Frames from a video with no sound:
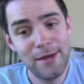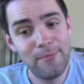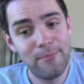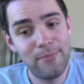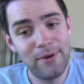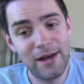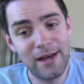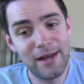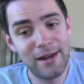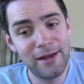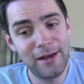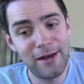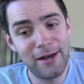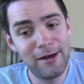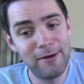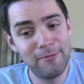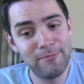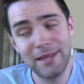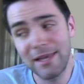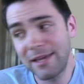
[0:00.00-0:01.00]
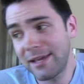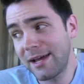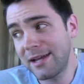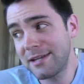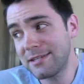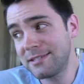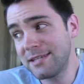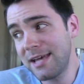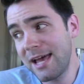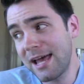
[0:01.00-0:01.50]
but um, I
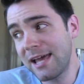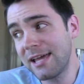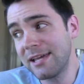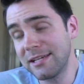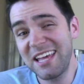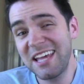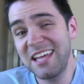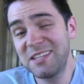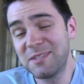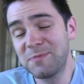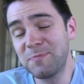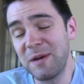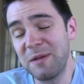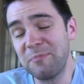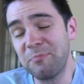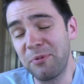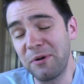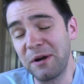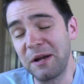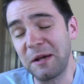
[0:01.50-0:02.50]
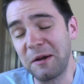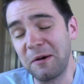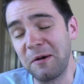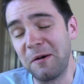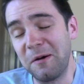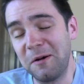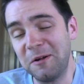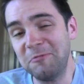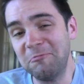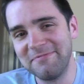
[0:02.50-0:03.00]
gotta say, it's been pretty
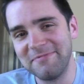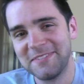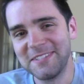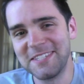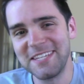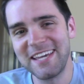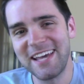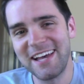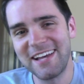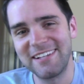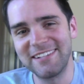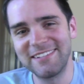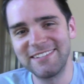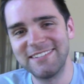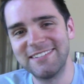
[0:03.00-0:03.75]
cool. See ya.